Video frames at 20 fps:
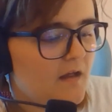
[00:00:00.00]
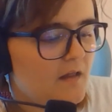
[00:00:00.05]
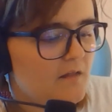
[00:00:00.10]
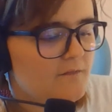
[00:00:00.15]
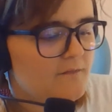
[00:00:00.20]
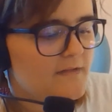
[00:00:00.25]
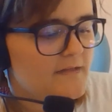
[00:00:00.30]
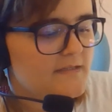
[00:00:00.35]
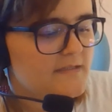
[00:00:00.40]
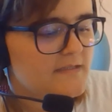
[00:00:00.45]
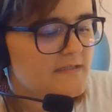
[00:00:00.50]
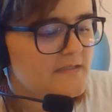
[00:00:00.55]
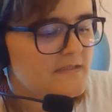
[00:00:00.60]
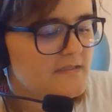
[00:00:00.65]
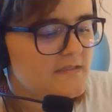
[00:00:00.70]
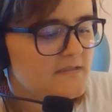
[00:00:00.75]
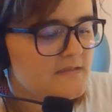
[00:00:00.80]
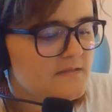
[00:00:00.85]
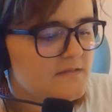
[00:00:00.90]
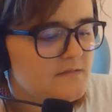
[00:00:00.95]
I'll vent it
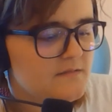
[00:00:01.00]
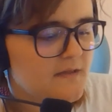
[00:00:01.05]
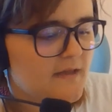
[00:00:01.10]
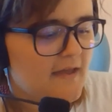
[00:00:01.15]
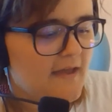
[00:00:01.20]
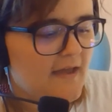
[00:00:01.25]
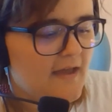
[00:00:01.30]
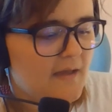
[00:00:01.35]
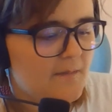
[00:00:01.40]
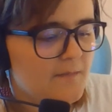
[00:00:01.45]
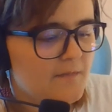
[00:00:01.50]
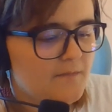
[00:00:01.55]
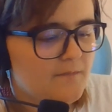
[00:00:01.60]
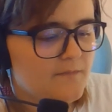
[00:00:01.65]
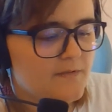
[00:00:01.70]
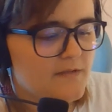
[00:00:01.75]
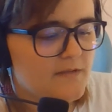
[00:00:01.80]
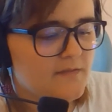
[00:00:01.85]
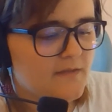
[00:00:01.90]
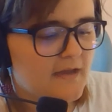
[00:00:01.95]
into the HAB
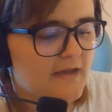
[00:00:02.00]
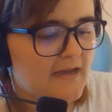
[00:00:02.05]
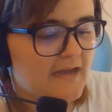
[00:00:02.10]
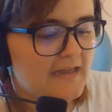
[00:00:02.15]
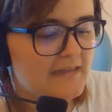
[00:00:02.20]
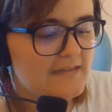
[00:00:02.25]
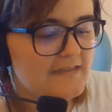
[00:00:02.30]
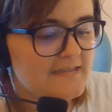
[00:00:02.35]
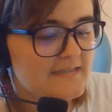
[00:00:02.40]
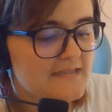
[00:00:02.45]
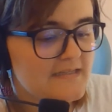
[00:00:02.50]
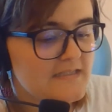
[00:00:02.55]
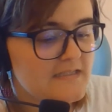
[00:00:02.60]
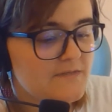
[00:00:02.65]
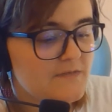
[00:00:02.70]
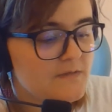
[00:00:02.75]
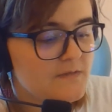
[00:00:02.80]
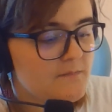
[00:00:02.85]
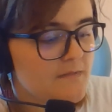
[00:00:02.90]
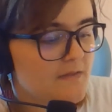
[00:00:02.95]
via the highly
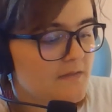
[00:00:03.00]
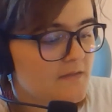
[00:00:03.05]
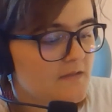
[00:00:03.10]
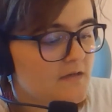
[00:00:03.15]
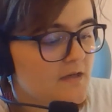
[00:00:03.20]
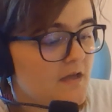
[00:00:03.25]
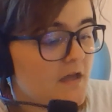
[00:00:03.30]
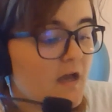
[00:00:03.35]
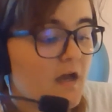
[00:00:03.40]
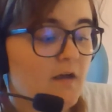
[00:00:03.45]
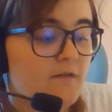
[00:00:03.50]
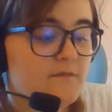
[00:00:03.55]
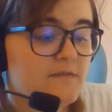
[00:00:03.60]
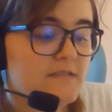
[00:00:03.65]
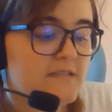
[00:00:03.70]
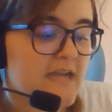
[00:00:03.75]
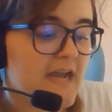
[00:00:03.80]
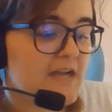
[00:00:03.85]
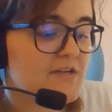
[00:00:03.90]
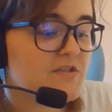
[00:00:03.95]
scientific method of
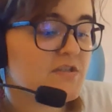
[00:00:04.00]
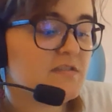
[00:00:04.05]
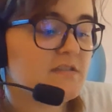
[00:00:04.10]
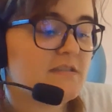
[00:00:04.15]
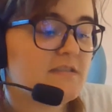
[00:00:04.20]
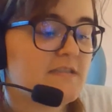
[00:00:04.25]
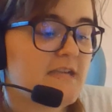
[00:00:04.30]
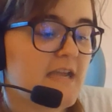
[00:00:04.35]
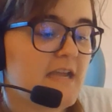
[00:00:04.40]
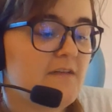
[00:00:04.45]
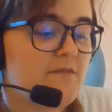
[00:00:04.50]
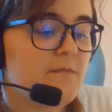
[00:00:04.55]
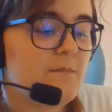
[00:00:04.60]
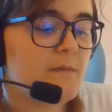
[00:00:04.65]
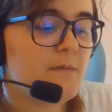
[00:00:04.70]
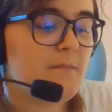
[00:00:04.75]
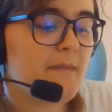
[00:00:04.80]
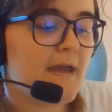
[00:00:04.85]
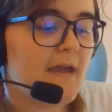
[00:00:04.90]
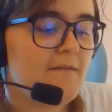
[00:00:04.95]
detaching the tank from
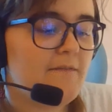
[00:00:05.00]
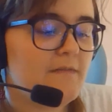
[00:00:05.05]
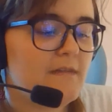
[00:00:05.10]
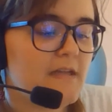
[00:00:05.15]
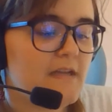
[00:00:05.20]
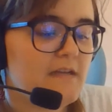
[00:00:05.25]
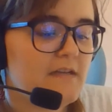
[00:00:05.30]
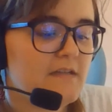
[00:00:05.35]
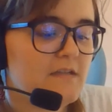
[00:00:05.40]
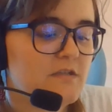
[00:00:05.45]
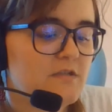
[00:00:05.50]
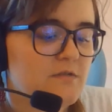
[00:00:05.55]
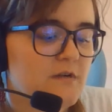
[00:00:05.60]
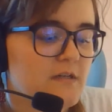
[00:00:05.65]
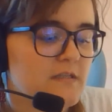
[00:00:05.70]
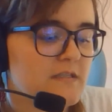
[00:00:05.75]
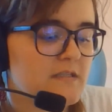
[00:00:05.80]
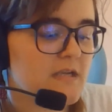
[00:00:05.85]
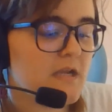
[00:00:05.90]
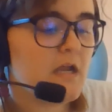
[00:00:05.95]
the MAV landing
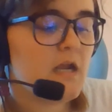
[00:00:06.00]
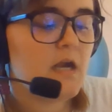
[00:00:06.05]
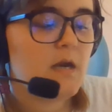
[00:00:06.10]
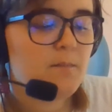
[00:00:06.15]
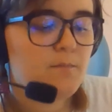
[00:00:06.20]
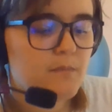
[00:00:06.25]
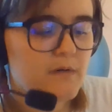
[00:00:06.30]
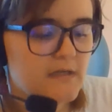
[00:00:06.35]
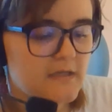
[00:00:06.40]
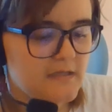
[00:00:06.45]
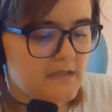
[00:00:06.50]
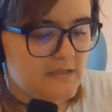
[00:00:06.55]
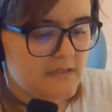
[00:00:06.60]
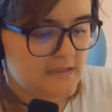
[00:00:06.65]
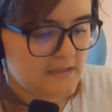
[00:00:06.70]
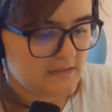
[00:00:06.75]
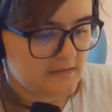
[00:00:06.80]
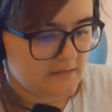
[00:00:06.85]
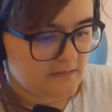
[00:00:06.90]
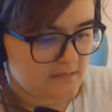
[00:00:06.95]
struts, bringing
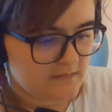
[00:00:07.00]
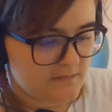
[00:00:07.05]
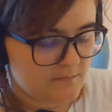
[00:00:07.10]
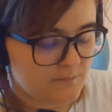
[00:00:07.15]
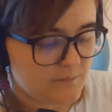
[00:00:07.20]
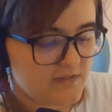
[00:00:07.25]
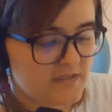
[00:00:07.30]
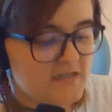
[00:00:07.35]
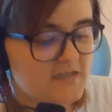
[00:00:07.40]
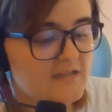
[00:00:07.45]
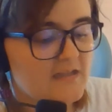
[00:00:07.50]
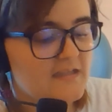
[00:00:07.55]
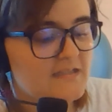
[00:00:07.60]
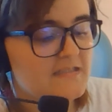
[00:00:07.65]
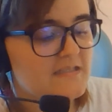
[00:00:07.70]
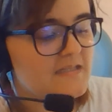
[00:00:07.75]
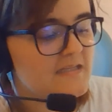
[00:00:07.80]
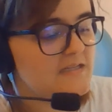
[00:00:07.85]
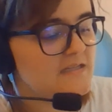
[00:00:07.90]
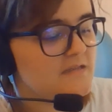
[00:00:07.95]
it
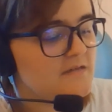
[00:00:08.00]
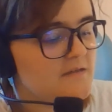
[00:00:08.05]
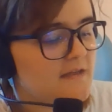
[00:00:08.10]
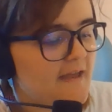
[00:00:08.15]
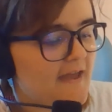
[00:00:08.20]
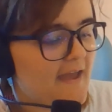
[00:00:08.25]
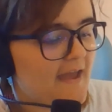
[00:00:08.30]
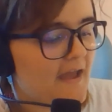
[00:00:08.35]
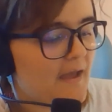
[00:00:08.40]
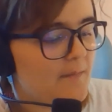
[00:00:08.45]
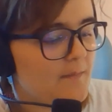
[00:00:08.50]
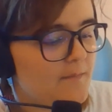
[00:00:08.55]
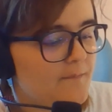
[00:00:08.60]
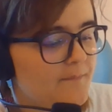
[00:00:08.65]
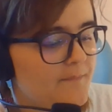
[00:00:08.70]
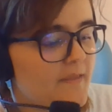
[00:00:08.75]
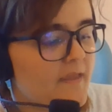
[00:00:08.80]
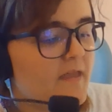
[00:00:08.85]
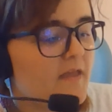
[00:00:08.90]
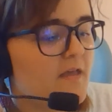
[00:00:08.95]
into the HAB,
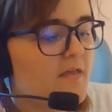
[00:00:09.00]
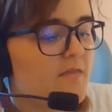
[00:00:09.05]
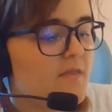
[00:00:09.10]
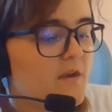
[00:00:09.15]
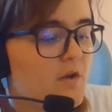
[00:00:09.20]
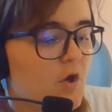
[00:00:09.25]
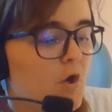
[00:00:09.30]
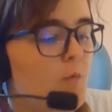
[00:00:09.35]
then